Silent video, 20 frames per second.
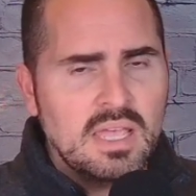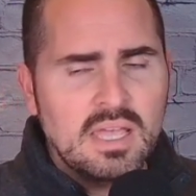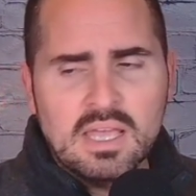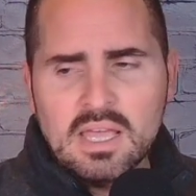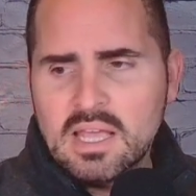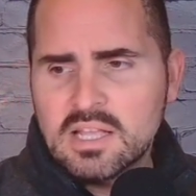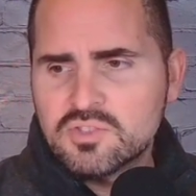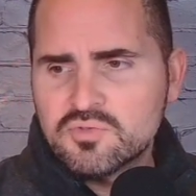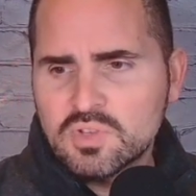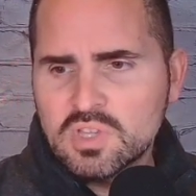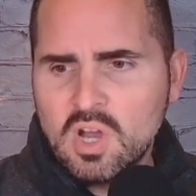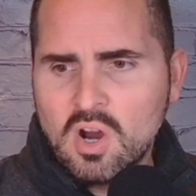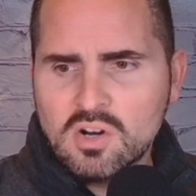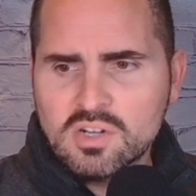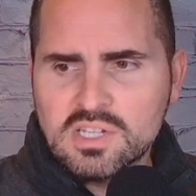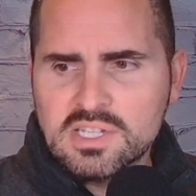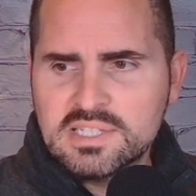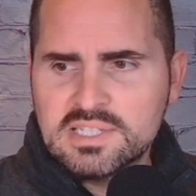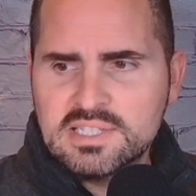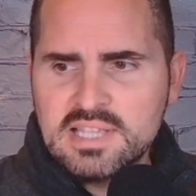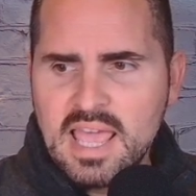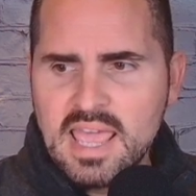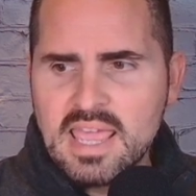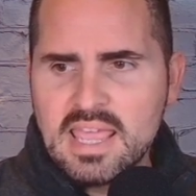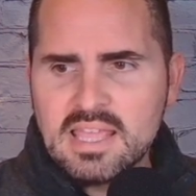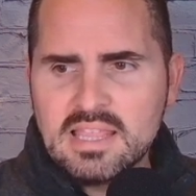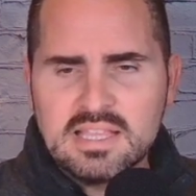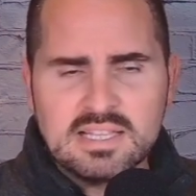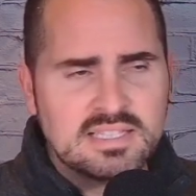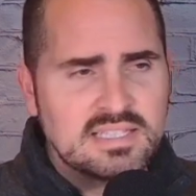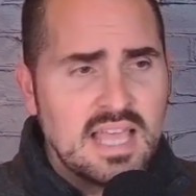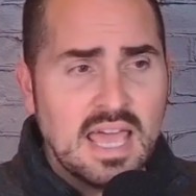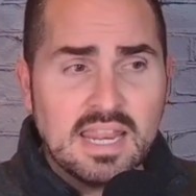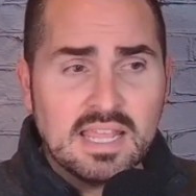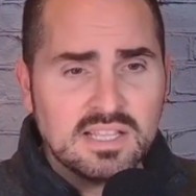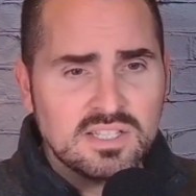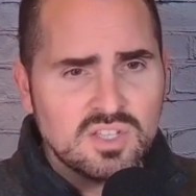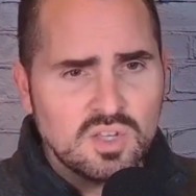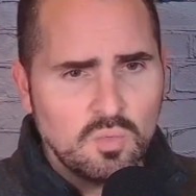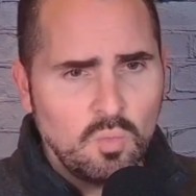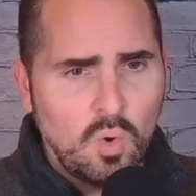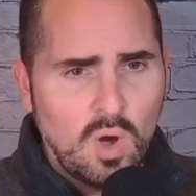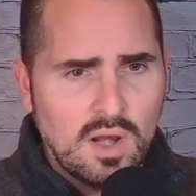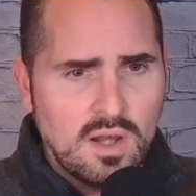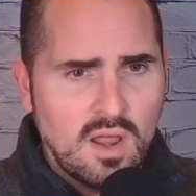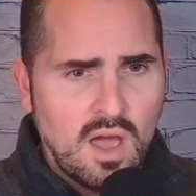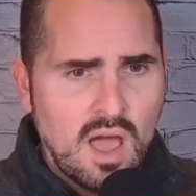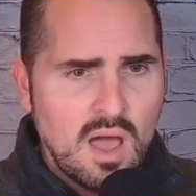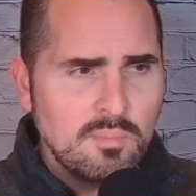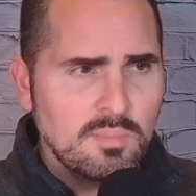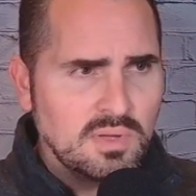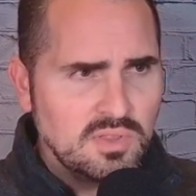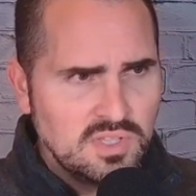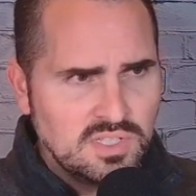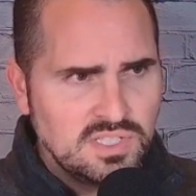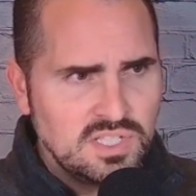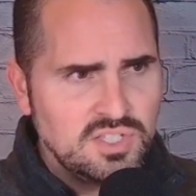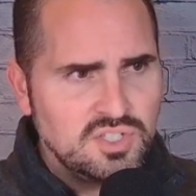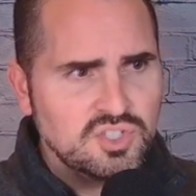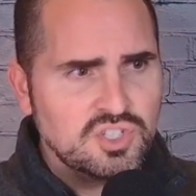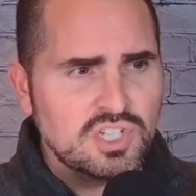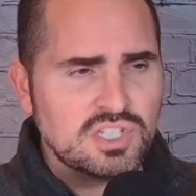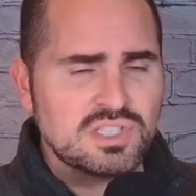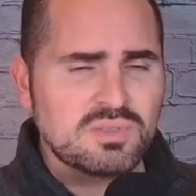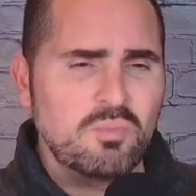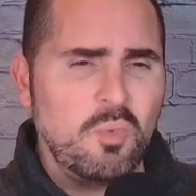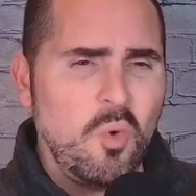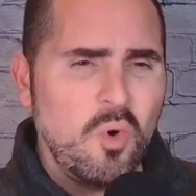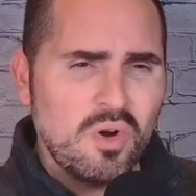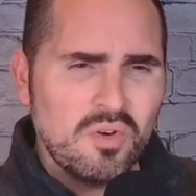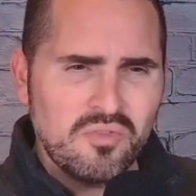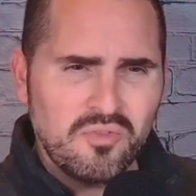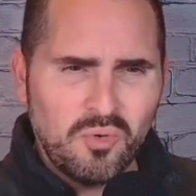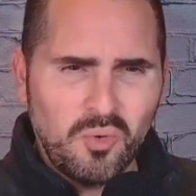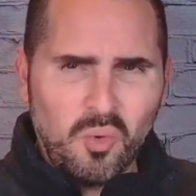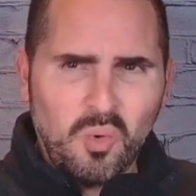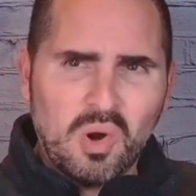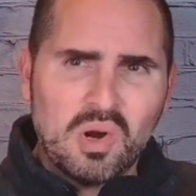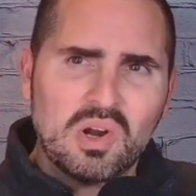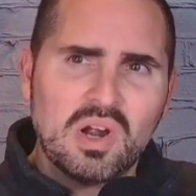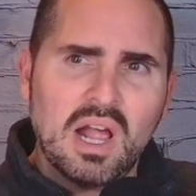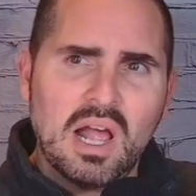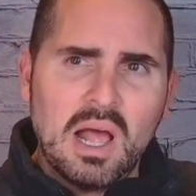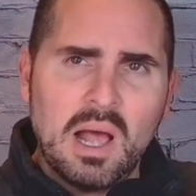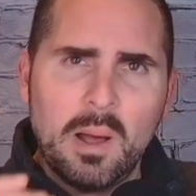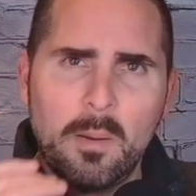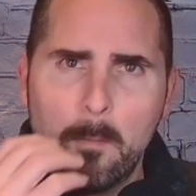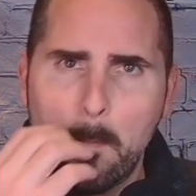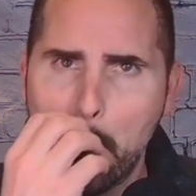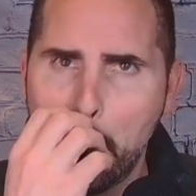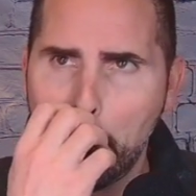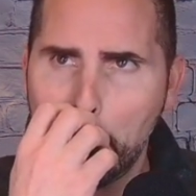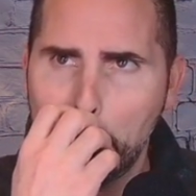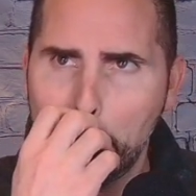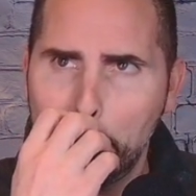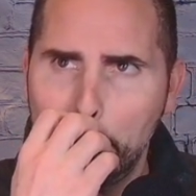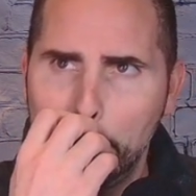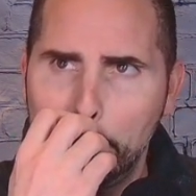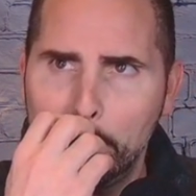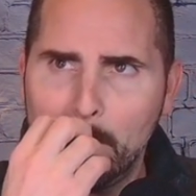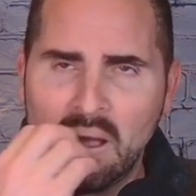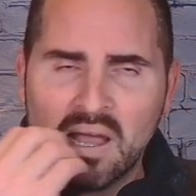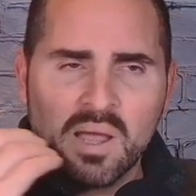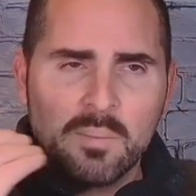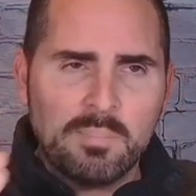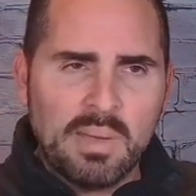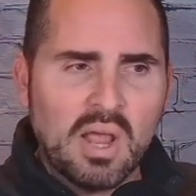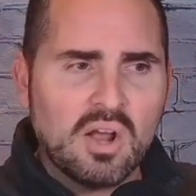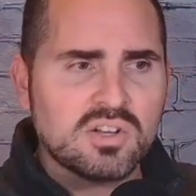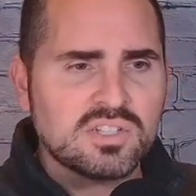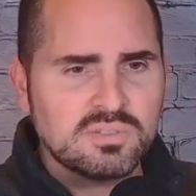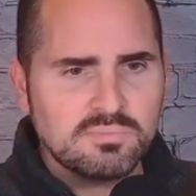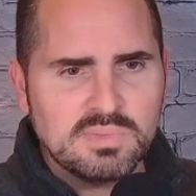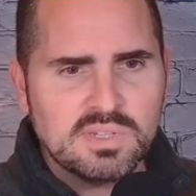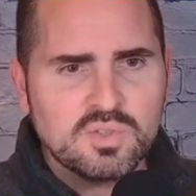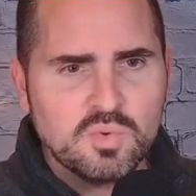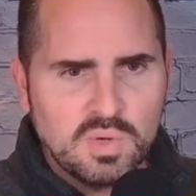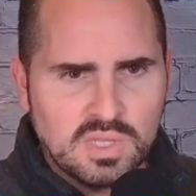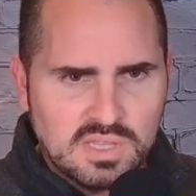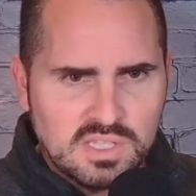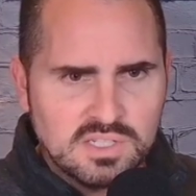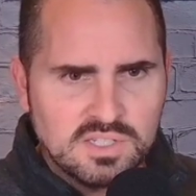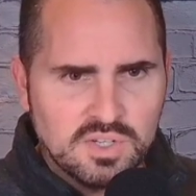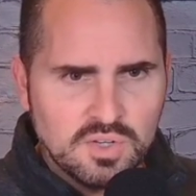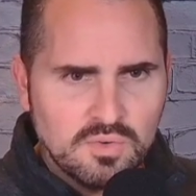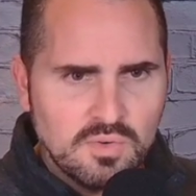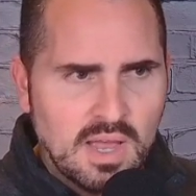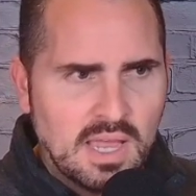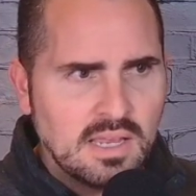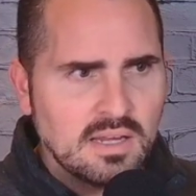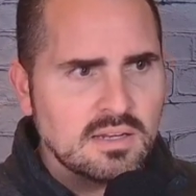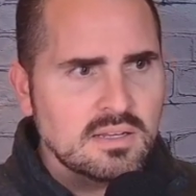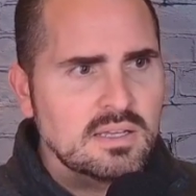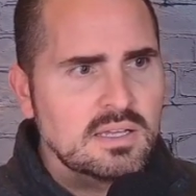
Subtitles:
It's really hard to say the settings and whatnot, but this is just more for a comparison between the two, right?